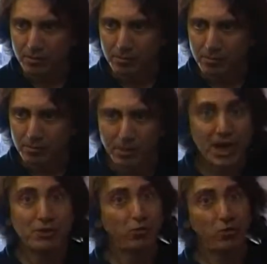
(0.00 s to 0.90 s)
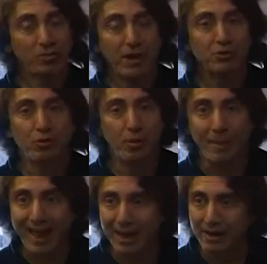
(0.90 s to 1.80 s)
Well, but not women, to a not to
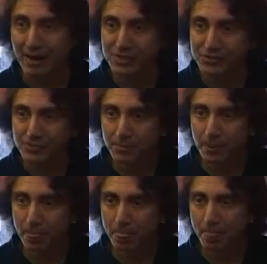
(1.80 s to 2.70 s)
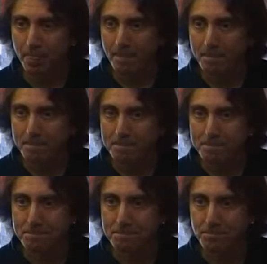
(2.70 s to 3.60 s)
a man, I guess. The women did
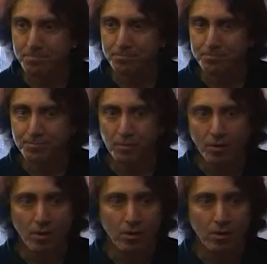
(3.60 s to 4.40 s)
not want it.